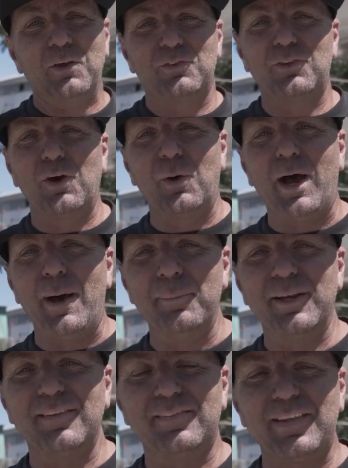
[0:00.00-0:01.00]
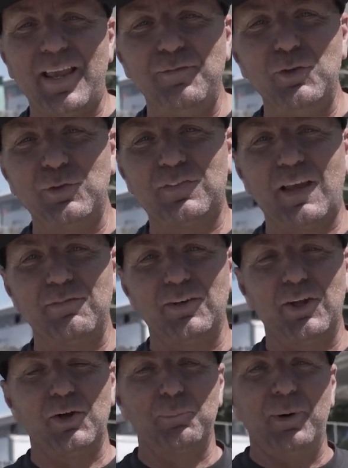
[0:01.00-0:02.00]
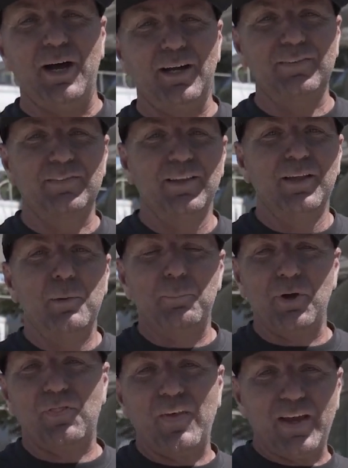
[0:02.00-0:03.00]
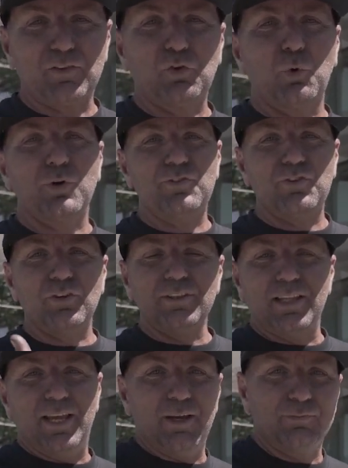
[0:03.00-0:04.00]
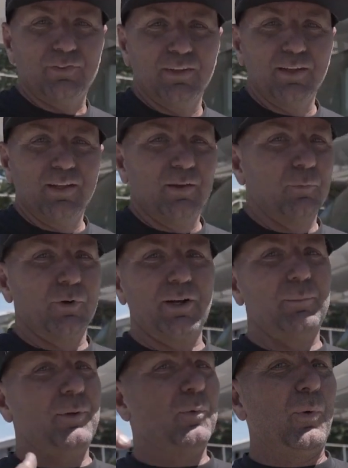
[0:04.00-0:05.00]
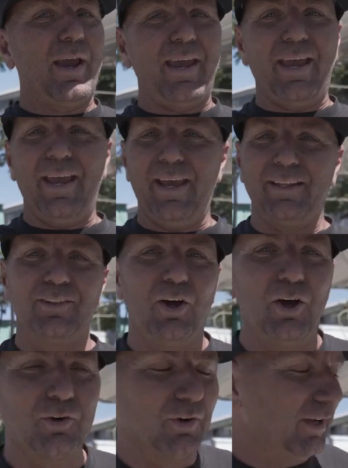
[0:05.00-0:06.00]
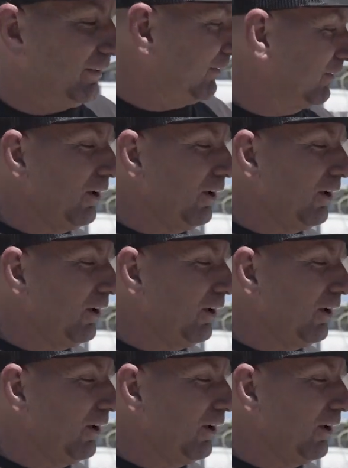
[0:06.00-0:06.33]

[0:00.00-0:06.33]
So I'm gonna save you 700 bucks, put that towards your lift. We're gonna be way ahead, long run.